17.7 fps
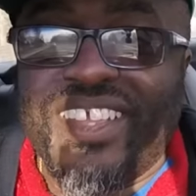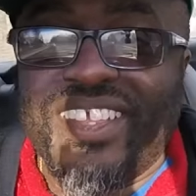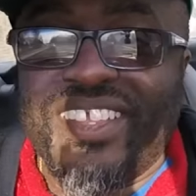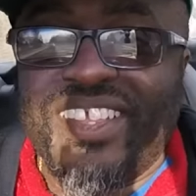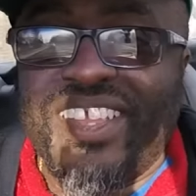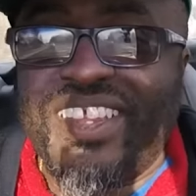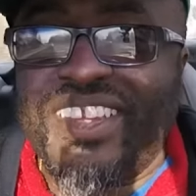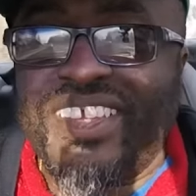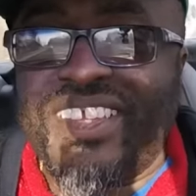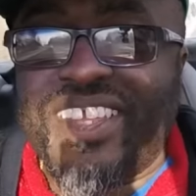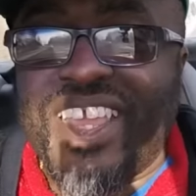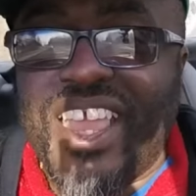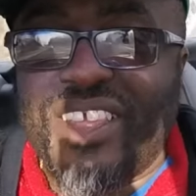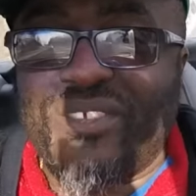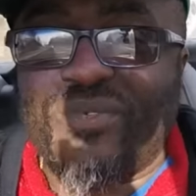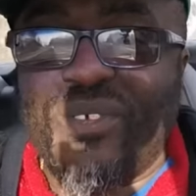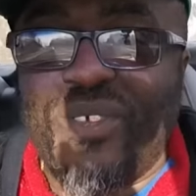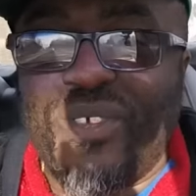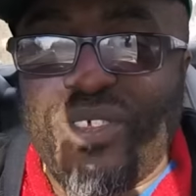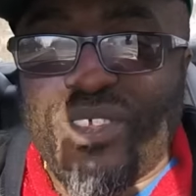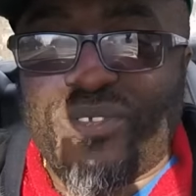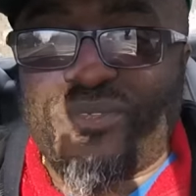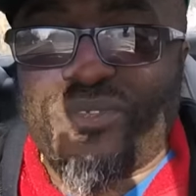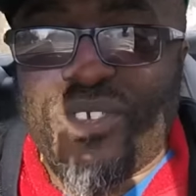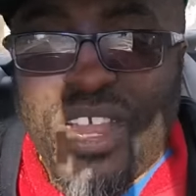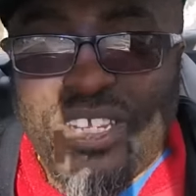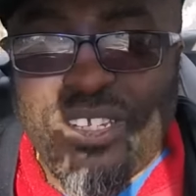Letting these guys roll as
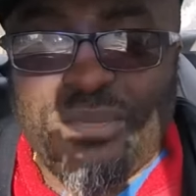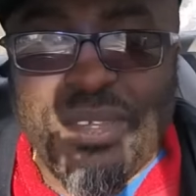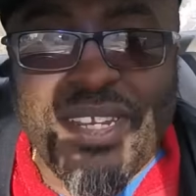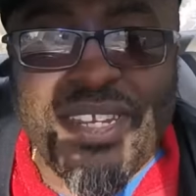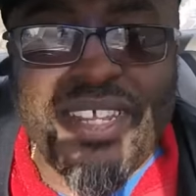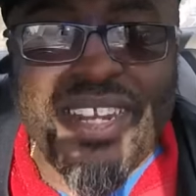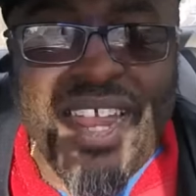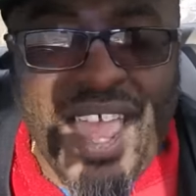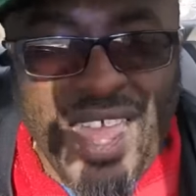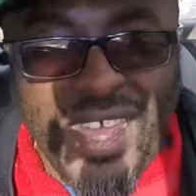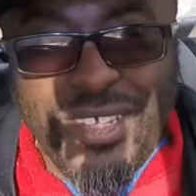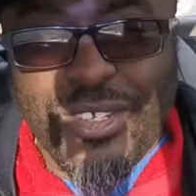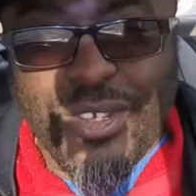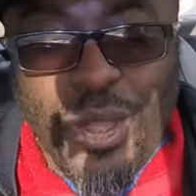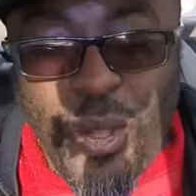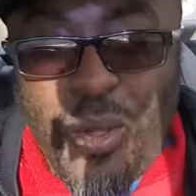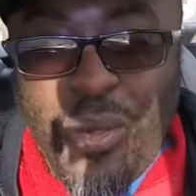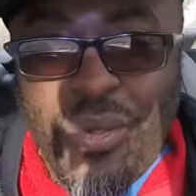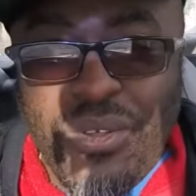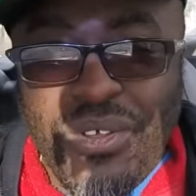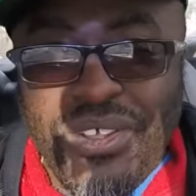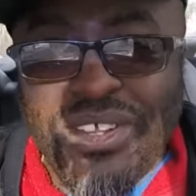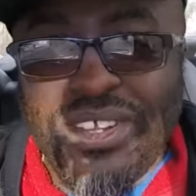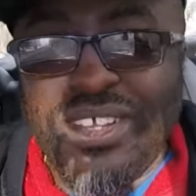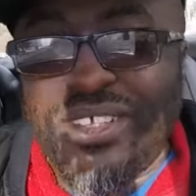freshmen in high school?